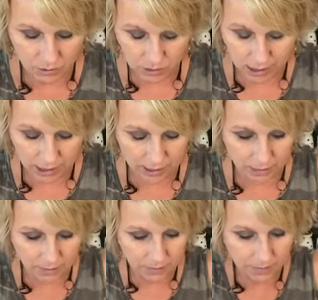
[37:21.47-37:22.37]

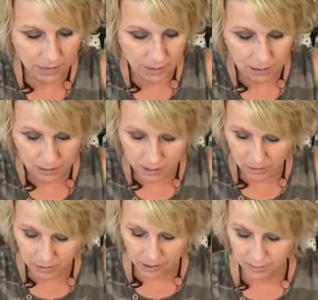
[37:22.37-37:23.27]
Okay.
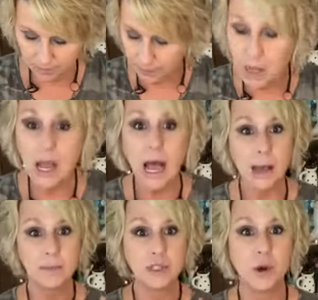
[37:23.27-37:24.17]
Okay.
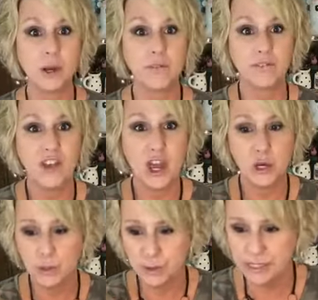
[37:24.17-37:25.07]
I'm so confused.